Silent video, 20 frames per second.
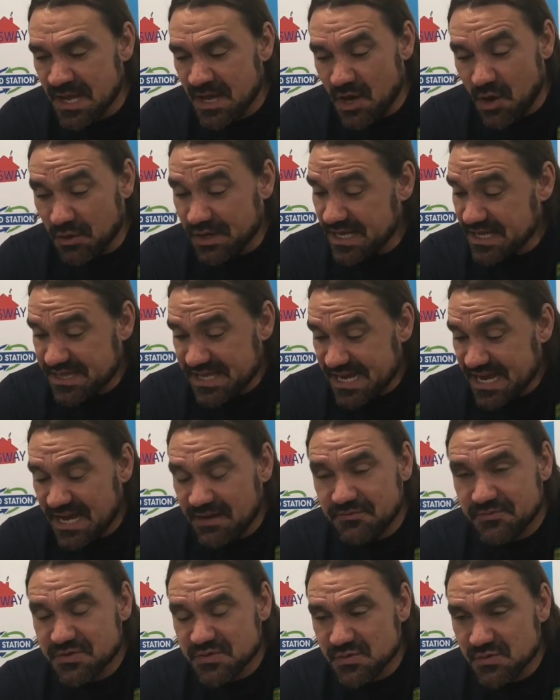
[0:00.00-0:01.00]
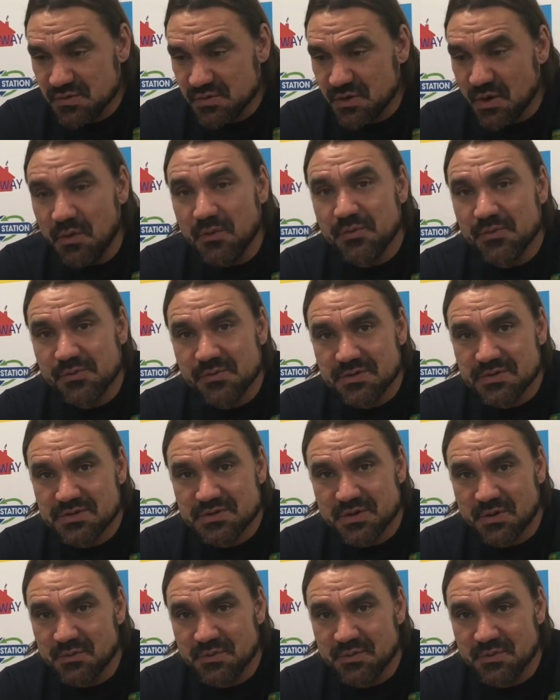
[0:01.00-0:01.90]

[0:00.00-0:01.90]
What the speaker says: have to go through the door.